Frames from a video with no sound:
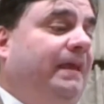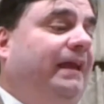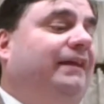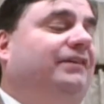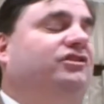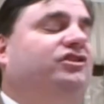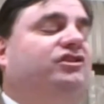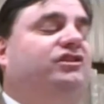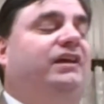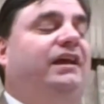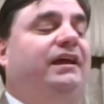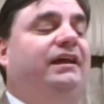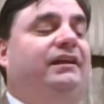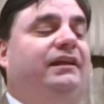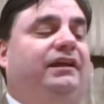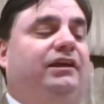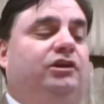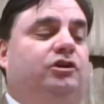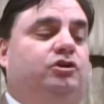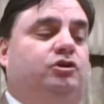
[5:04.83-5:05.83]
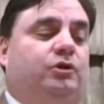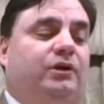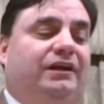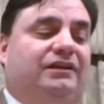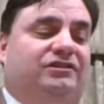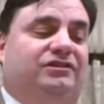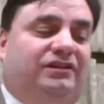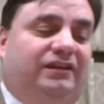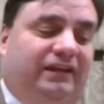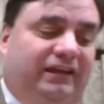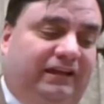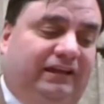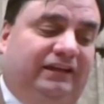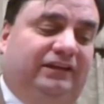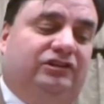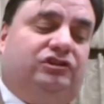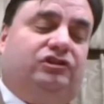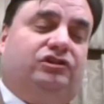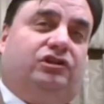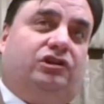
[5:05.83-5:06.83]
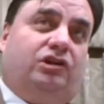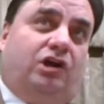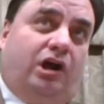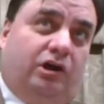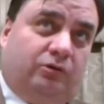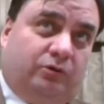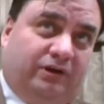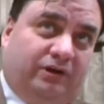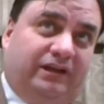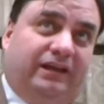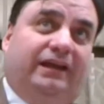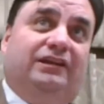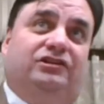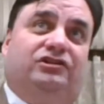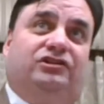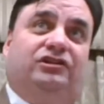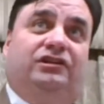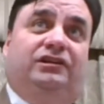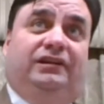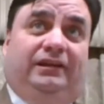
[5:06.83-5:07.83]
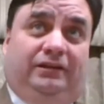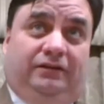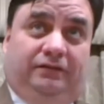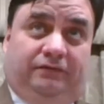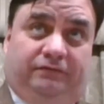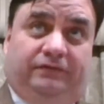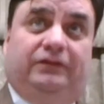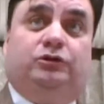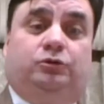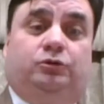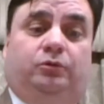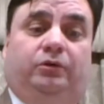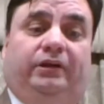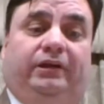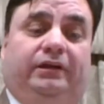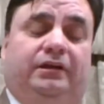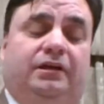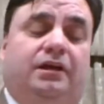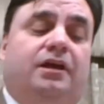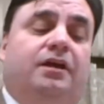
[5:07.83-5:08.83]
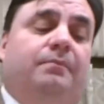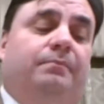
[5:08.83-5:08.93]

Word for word: Instead, he addressed each congregation individually